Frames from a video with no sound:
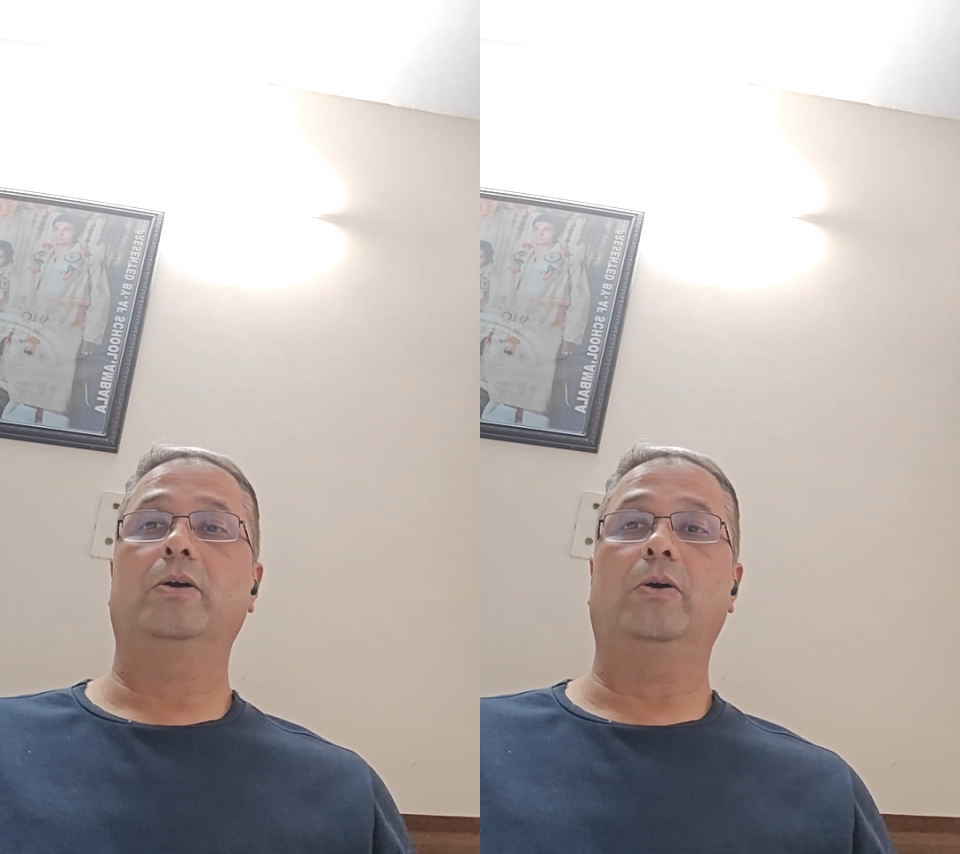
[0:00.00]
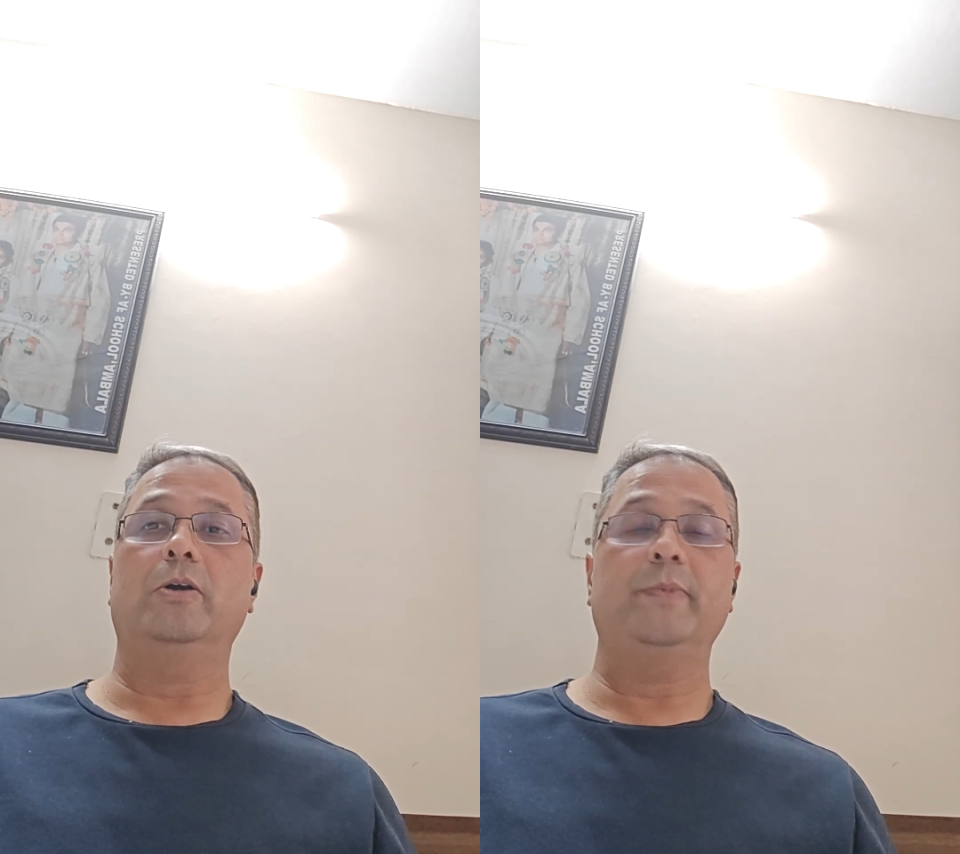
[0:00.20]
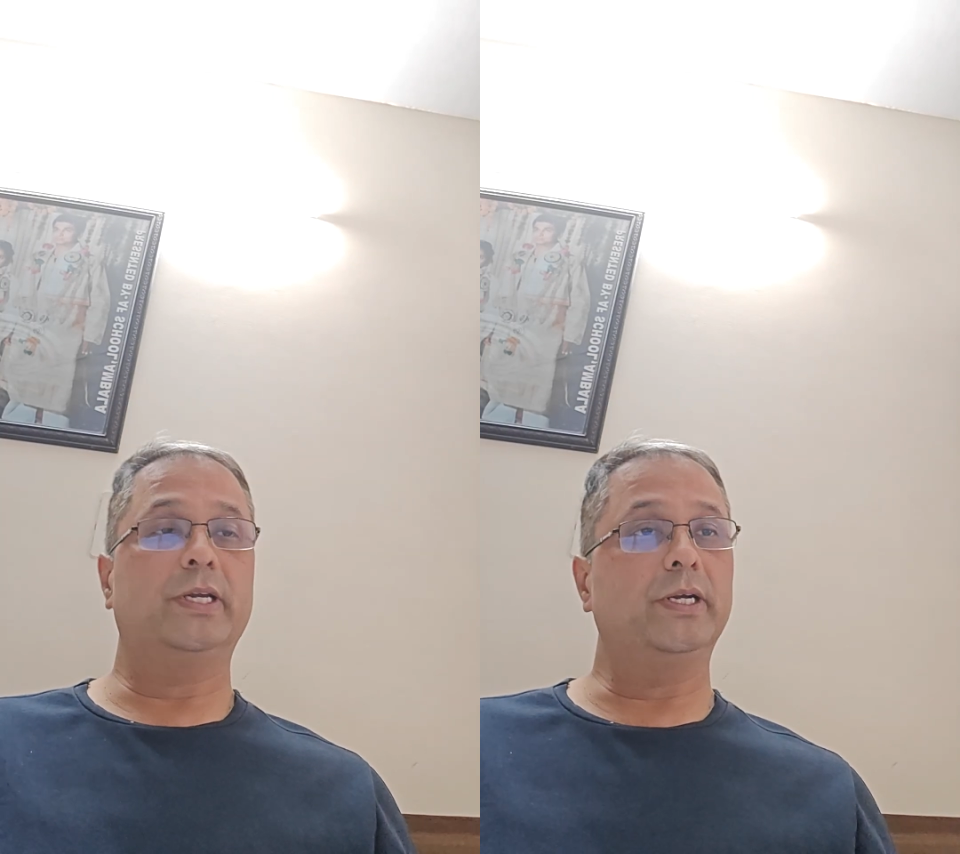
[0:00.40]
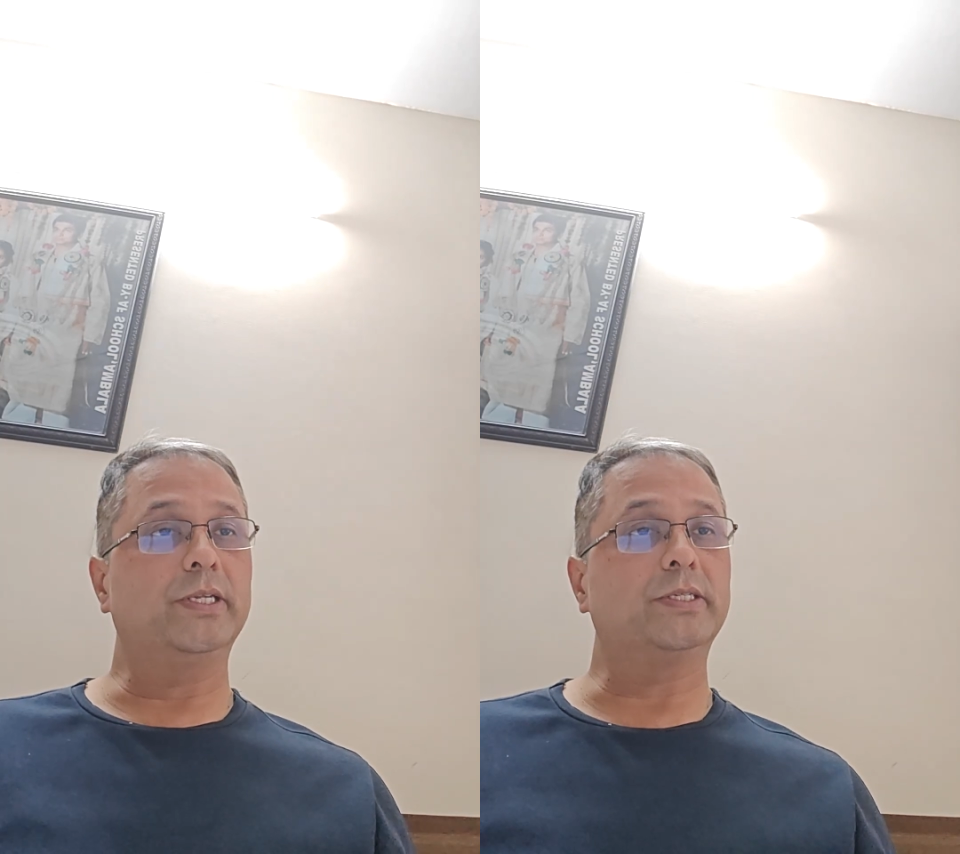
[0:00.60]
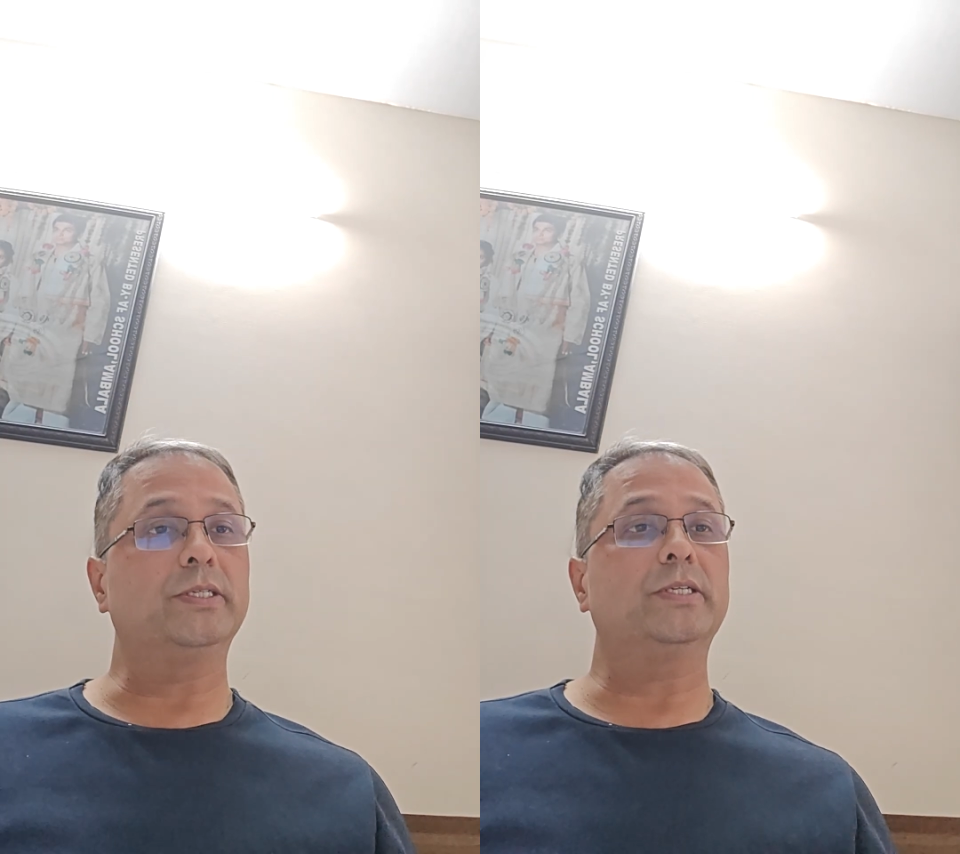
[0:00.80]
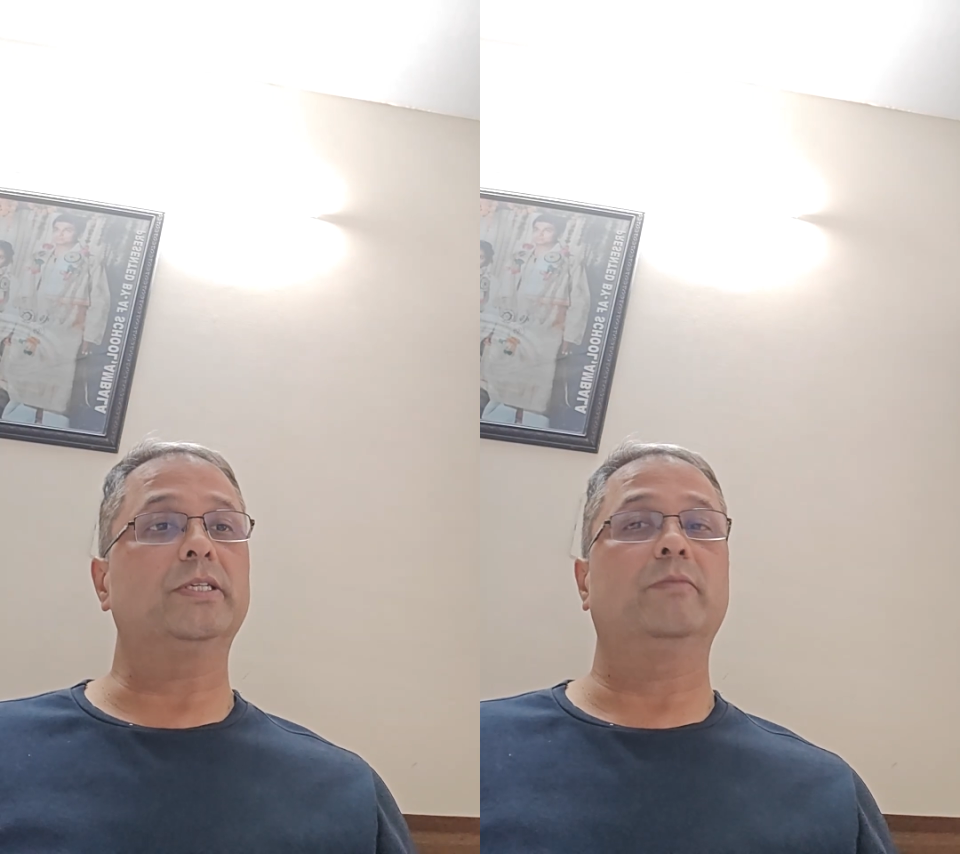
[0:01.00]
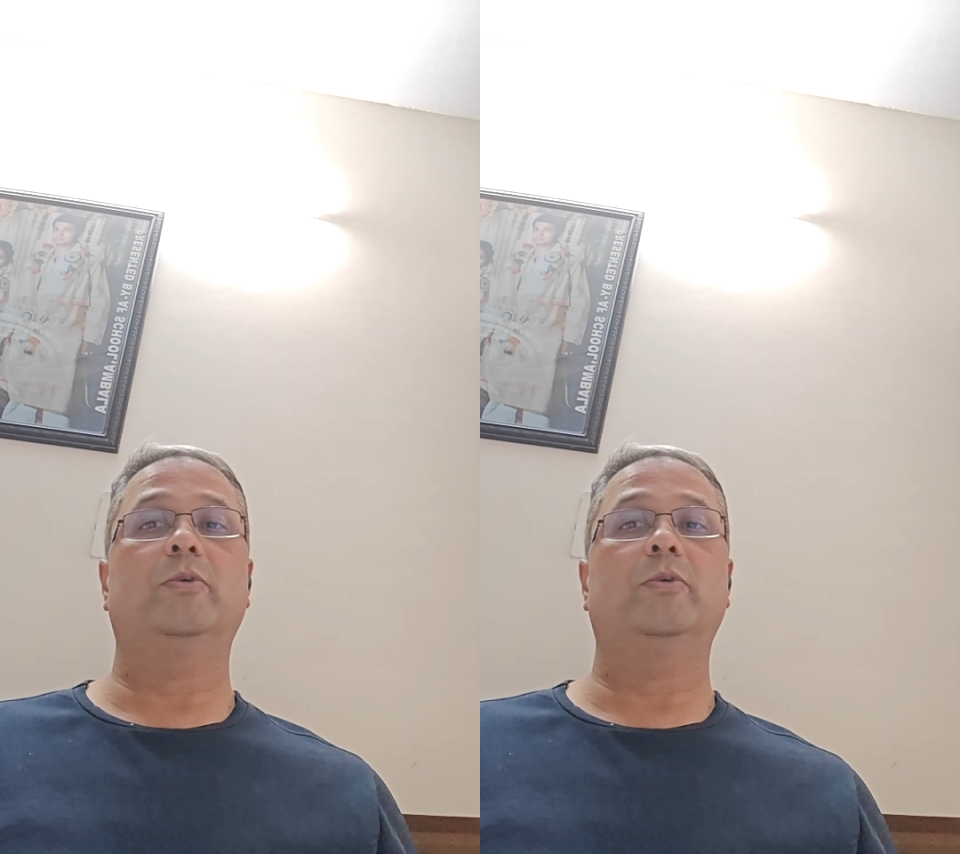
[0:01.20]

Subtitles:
or making decisions